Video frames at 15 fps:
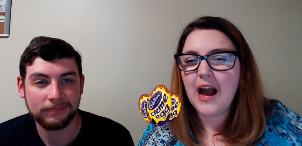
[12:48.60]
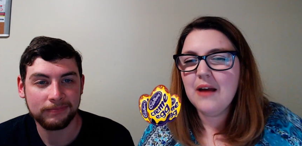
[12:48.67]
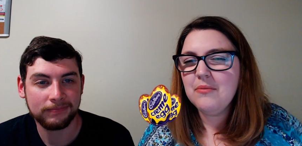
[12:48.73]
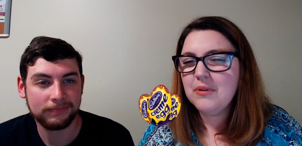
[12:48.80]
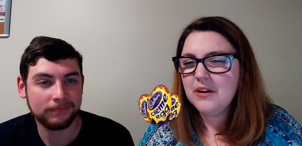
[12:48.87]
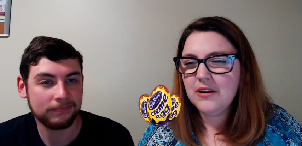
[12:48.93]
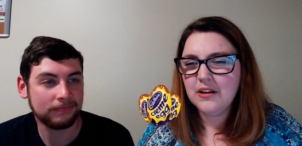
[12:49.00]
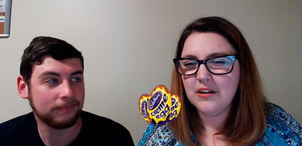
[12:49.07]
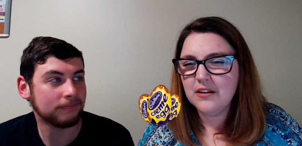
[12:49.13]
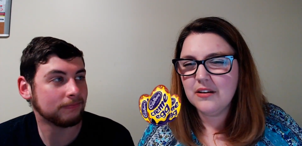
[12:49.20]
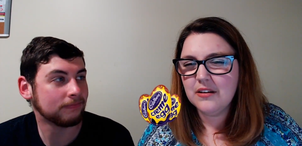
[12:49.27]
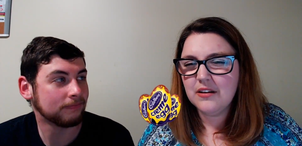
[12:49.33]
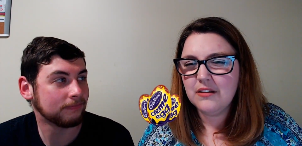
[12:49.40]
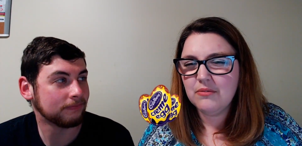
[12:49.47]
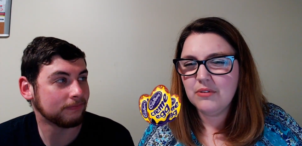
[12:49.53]
Speaker 1: I wouldn't
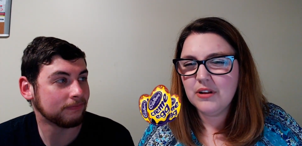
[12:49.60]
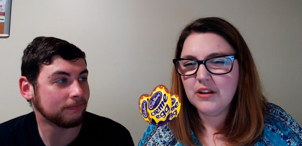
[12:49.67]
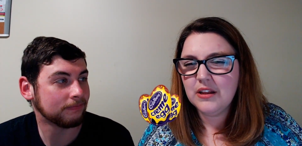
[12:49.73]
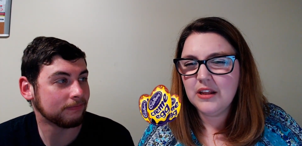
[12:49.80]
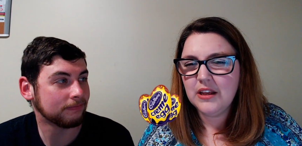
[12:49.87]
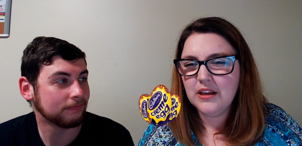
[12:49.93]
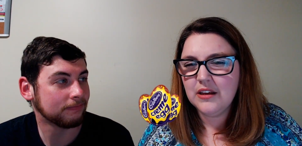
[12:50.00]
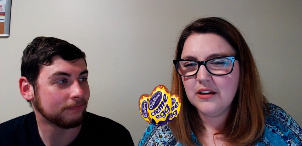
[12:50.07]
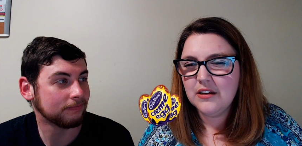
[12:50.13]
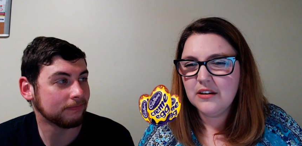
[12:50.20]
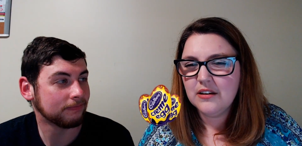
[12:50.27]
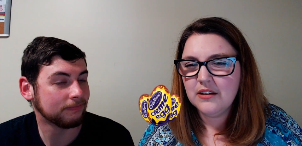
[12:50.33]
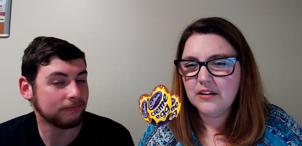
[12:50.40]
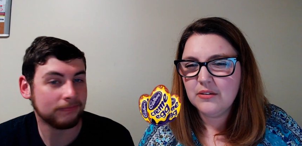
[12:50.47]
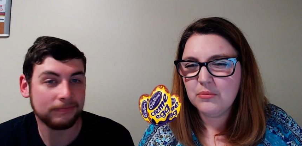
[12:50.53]
really
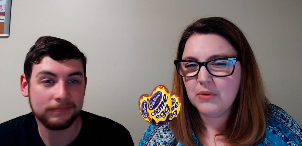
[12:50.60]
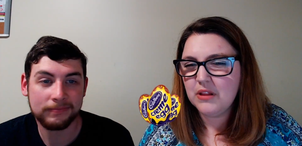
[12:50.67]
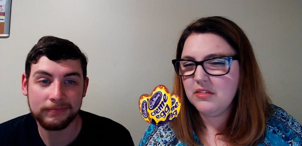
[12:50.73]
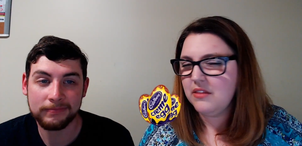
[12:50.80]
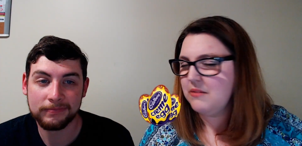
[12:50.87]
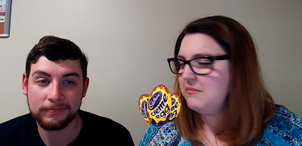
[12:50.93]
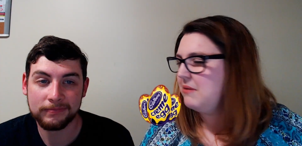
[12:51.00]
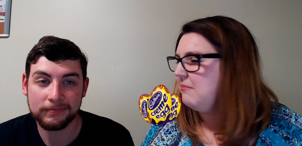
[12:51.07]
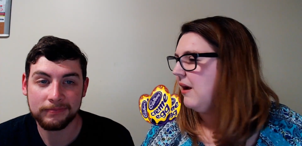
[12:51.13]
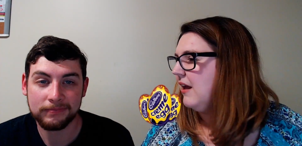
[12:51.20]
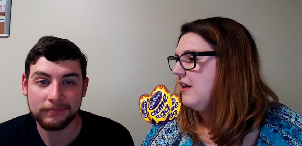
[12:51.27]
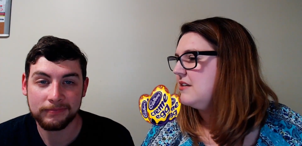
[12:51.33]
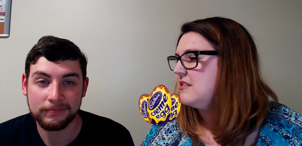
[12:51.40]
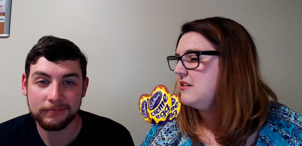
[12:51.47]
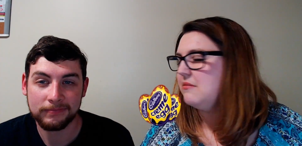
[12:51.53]
want them in my
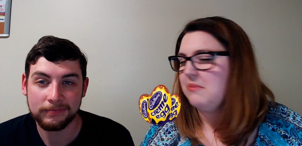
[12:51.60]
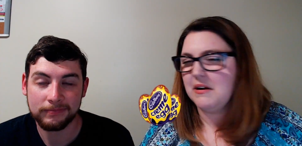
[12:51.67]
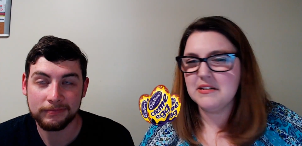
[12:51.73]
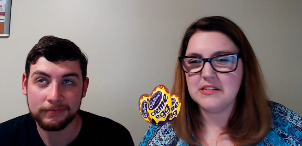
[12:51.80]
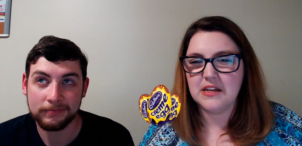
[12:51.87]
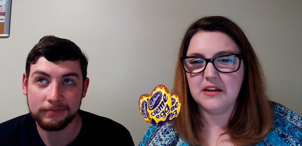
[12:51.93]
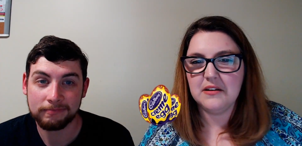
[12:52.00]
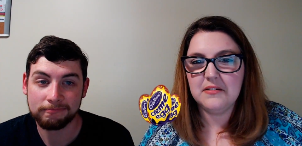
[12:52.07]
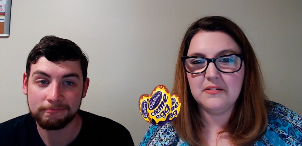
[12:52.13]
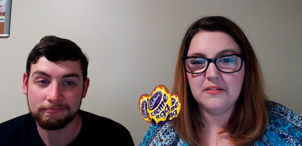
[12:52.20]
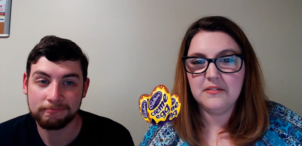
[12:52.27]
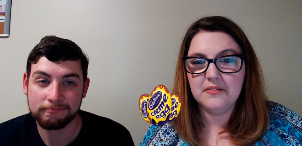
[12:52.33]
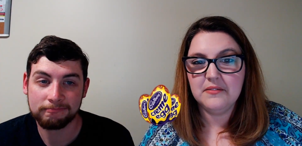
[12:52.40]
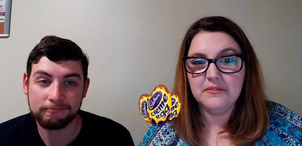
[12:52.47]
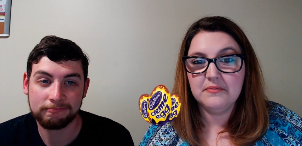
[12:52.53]
Easter basket.
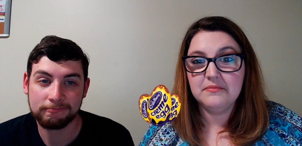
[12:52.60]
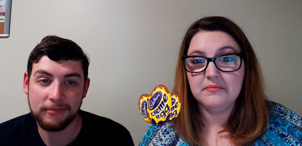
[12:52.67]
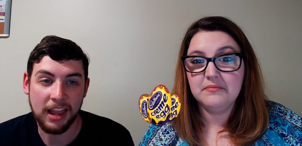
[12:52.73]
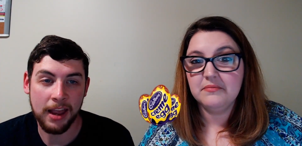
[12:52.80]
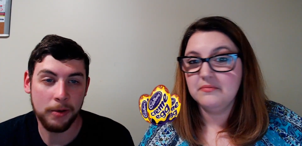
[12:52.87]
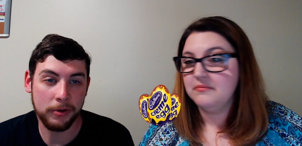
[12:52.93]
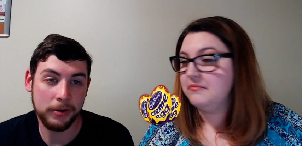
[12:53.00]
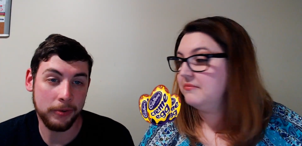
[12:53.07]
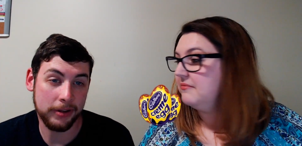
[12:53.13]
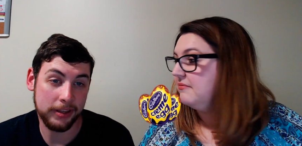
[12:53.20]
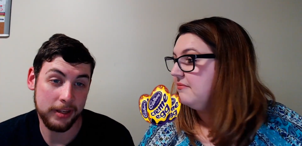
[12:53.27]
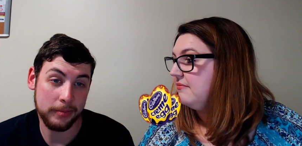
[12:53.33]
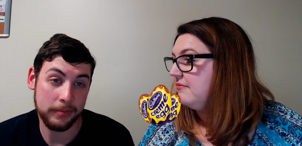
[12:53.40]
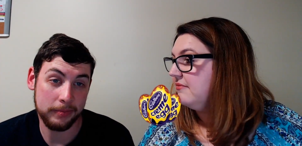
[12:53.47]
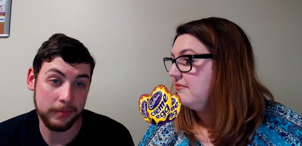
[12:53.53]
Speaker 2: I wouldn't
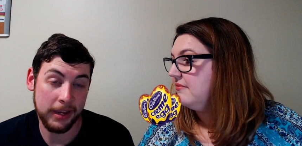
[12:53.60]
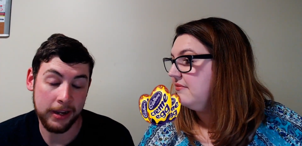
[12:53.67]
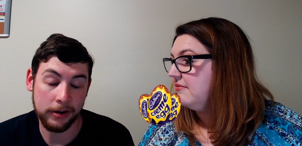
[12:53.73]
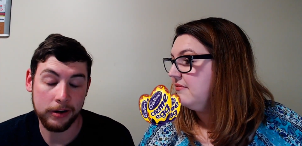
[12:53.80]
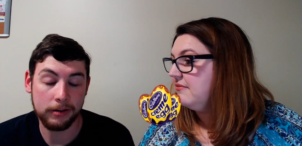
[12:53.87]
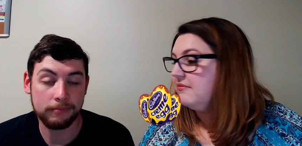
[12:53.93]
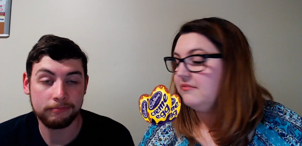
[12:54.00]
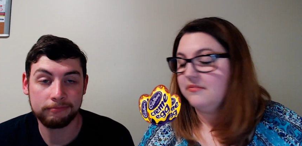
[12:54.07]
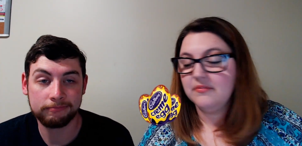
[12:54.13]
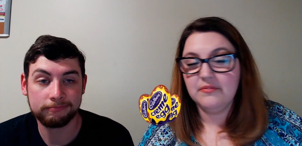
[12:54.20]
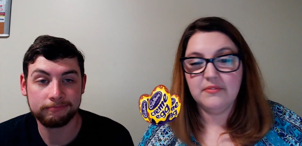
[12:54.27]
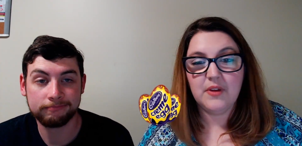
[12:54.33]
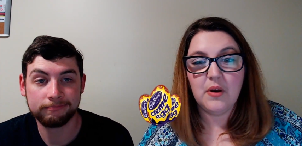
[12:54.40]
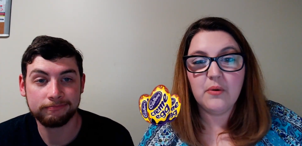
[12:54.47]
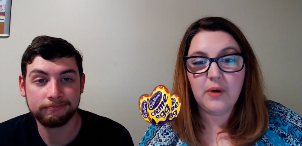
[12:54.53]
want them at all.
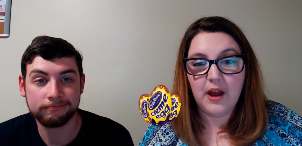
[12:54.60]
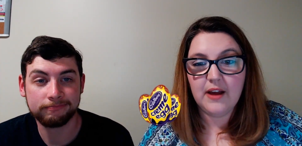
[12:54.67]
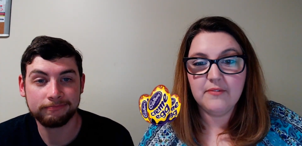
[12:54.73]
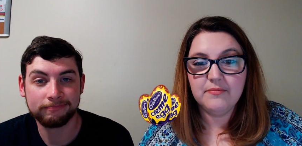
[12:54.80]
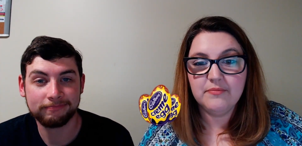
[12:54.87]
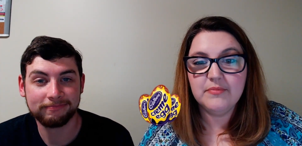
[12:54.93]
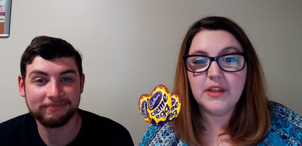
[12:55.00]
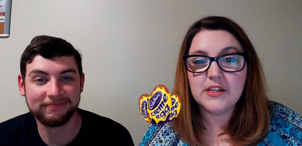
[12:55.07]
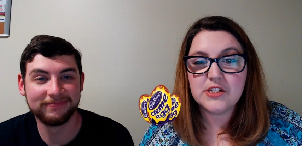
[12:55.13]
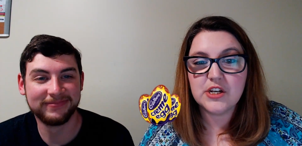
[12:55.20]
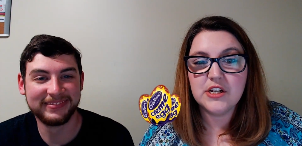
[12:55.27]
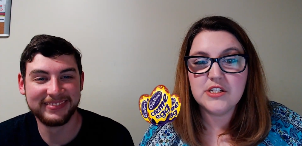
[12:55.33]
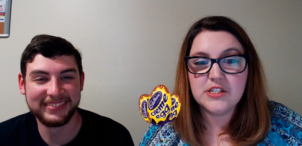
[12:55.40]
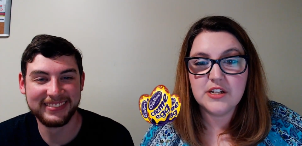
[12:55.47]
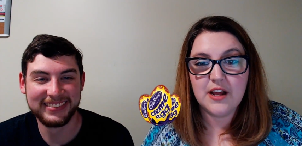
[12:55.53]
Speaker 1: Okay. That's
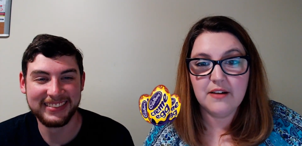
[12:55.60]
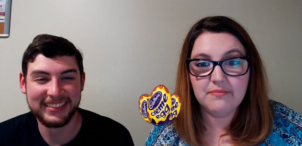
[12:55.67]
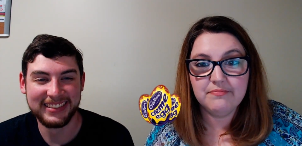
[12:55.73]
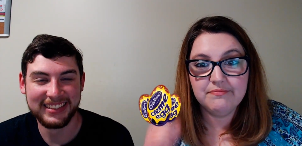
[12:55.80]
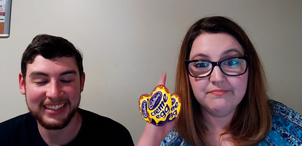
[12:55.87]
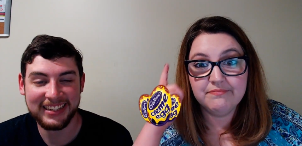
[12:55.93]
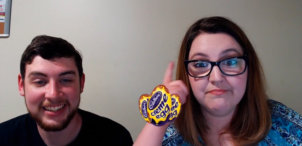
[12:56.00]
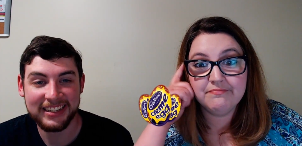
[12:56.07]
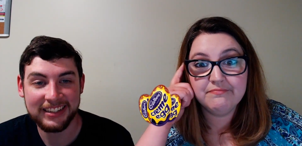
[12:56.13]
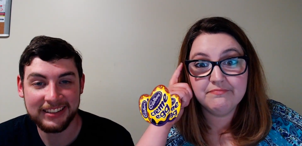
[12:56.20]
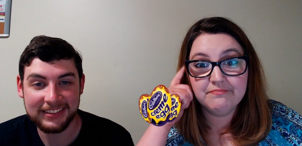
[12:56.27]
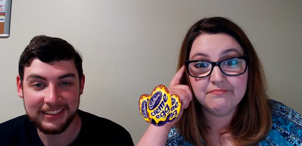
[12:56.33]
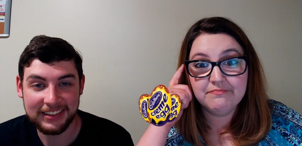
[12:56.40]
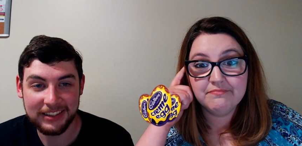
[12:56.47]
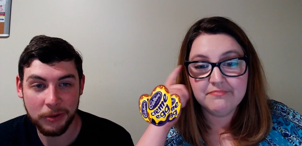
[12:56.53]
good to know.
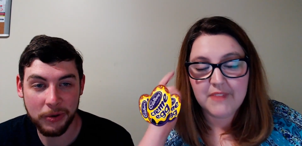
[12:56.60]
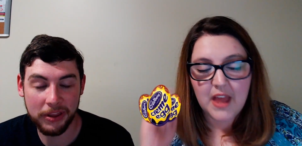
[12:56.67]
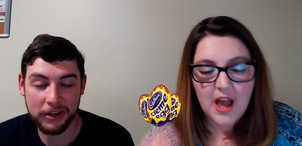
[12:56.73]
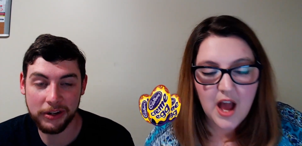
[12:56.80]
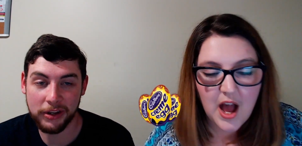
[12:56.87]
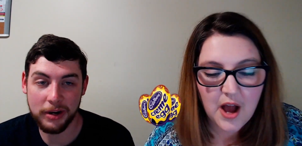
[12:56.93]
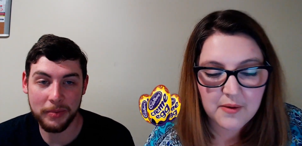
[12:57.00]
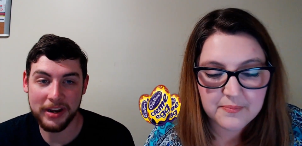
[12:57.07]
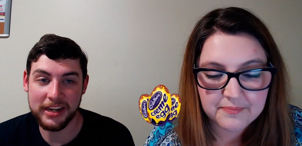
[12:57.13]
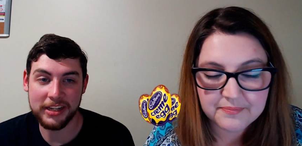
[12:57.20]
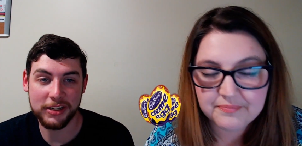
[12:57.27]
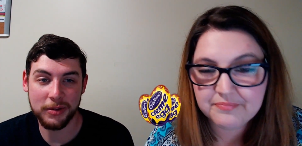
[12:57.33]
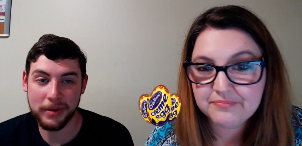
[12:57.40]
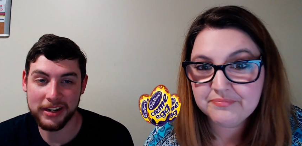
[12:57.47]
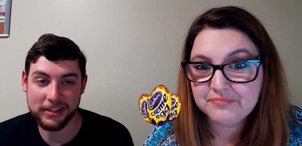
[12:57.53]
Speaker 2: Whether they're my
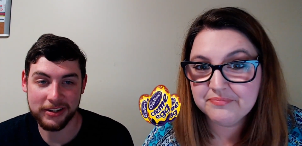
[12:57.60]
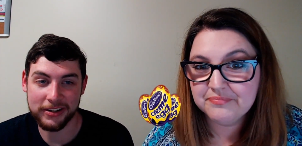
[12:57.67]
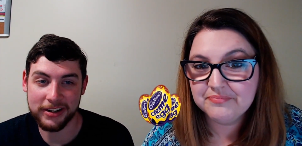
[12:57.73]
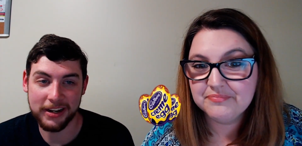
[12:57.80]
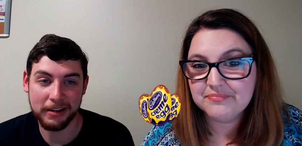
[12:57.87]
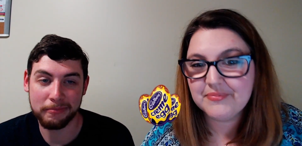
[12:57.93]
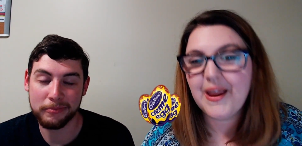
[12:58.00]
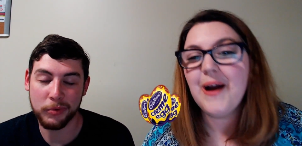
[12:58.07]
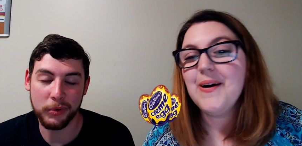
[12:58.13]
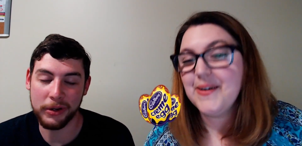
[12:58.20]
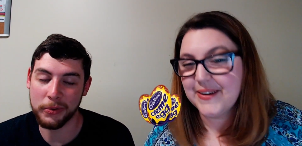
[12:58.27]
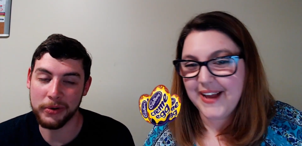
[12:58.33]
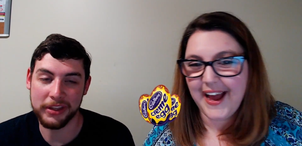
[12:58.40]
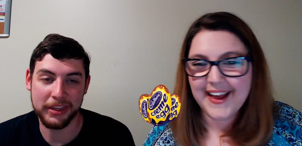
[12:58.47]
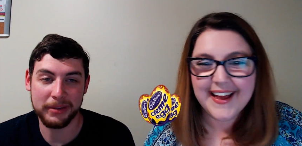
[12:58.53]
Easter basket or not. Oh,
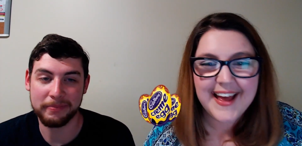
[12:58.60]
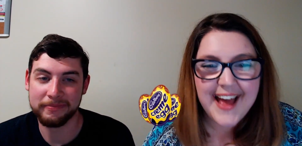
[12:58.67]
okay.